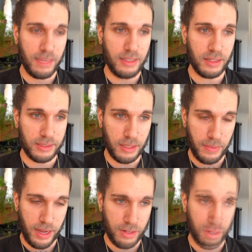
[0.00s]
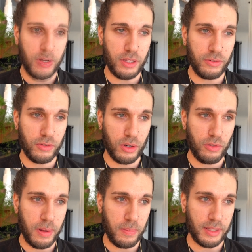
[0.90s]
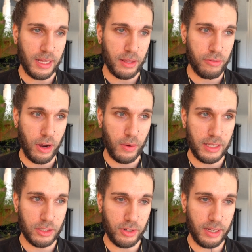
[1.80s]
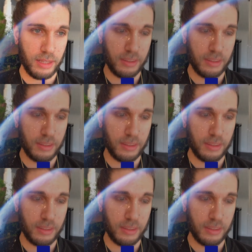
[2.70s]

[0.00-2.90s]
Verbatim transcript: It does seem bad, but you've got to remember that throughout history,